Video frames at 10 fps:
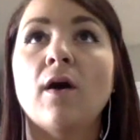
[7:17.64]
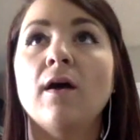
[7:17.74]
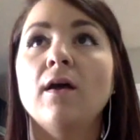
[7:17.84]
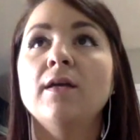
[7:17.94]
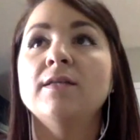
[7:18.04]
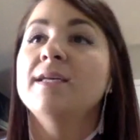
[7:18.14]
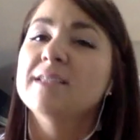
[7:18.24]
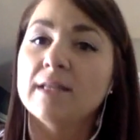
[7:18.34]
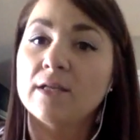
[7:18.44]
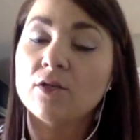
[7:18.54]
It takes
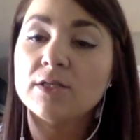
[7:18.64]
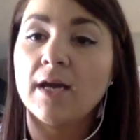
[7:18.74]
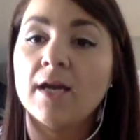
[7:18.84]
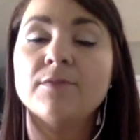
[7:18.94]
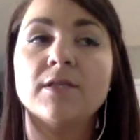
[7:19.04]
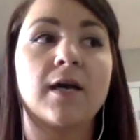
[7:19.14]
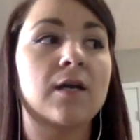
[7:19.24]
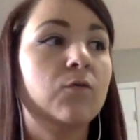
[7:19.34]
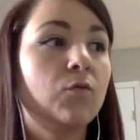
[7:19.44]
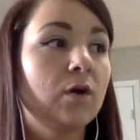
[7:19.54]
a little time to kind
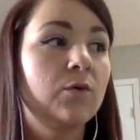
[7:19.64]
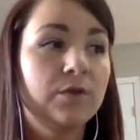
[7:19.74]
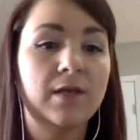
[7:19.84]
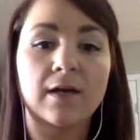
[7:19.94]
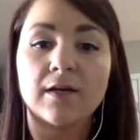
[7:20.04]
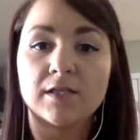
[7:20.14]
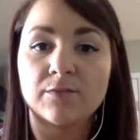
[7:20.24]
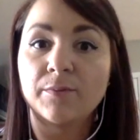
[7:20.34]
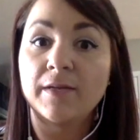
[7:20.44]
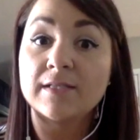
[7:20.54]
of work with that
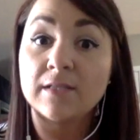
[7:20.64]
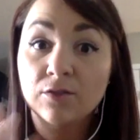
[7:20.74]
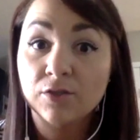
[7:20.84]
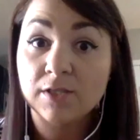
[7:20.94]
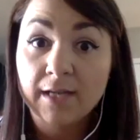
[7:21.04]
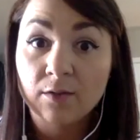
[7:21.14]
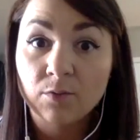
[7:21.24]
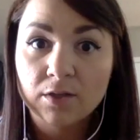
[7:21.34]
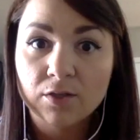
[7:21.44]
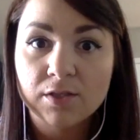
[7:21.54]
customer base and understand
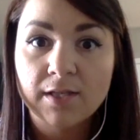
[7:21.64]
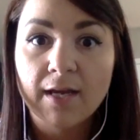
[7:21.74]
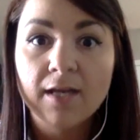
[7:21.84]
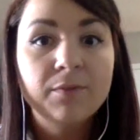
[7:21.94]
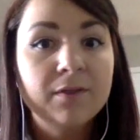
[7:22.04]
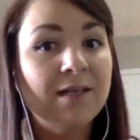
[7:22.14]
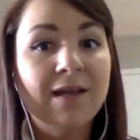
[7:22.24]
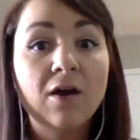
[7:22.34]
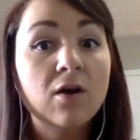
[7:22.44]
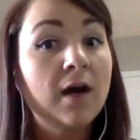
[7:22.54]
what they're saying, but then
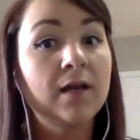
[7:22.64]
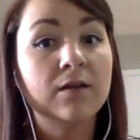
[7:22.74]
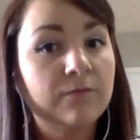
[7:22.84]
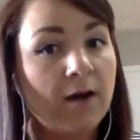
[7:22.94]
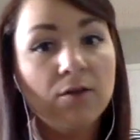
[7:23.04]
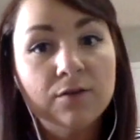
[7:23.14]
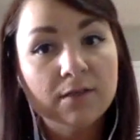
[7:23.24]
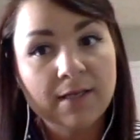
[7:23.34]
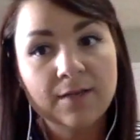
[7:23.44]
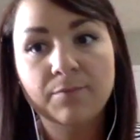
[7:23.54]
they all kind of follow the
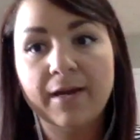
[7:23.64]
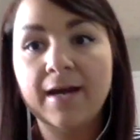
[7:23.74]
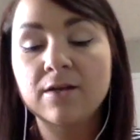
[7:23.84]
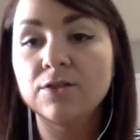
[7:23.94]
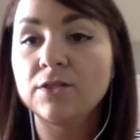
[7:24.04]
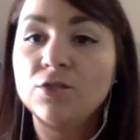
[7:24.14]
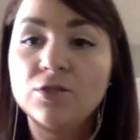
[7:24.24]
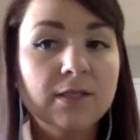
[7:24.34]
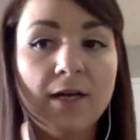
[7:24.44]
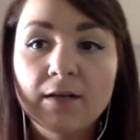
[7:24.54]
same patterns, and you
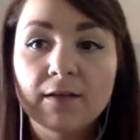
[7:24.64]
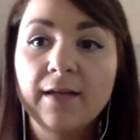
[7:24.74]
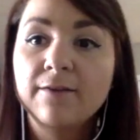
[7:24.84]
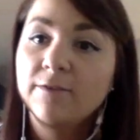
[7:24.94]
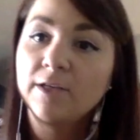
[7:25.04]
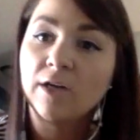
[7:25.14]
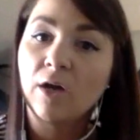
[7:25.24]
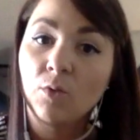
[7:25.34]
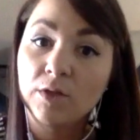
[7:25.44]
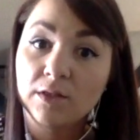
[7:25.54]
just got to like figure
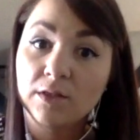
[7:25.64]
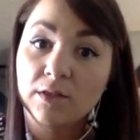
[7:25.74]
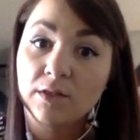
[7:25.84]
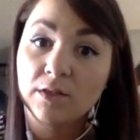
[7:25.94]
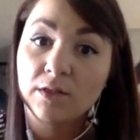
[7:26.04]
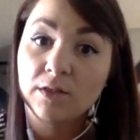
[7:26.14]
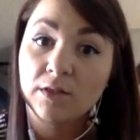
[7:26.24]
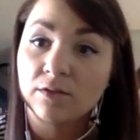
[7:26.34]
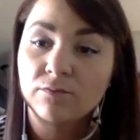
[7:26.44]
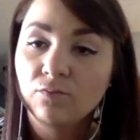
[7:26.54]
out what
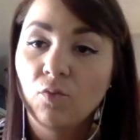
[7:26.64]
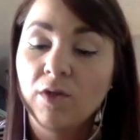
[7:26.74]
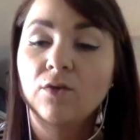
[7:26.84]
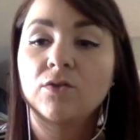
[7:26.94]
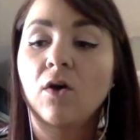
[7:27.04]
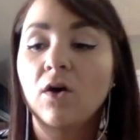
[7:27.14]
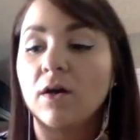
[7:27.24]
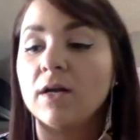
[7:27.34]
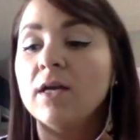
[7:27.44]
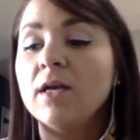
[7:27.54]
those are.
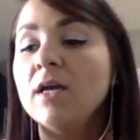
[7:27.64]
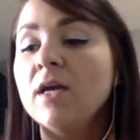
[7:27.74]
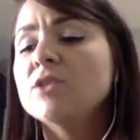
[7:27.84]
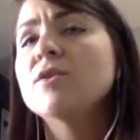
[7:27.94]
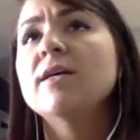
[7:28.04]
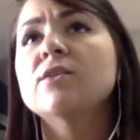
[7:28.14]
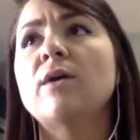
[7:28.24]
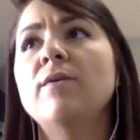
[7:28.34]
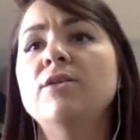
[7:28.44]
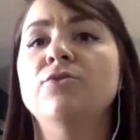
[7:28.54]
And so that's how I
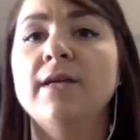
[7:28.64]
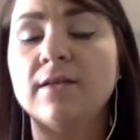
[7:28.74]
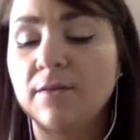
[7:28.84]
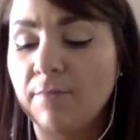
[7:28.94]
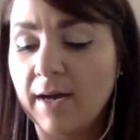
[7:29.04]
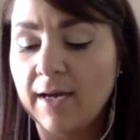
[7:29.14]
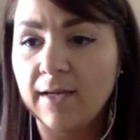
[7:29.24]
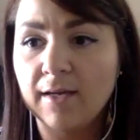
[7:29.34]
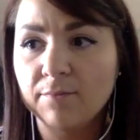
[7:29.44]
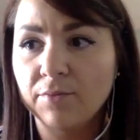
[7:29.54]
train my
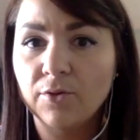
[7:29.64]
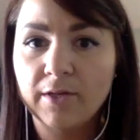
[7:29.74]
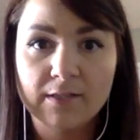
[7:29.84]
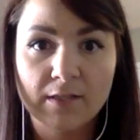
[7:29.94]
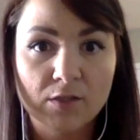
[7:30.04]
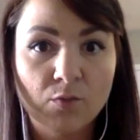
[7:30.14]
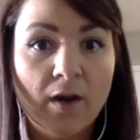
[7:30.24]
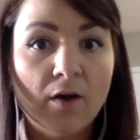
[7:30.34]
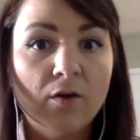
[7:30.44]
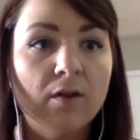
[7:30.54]
employees as well.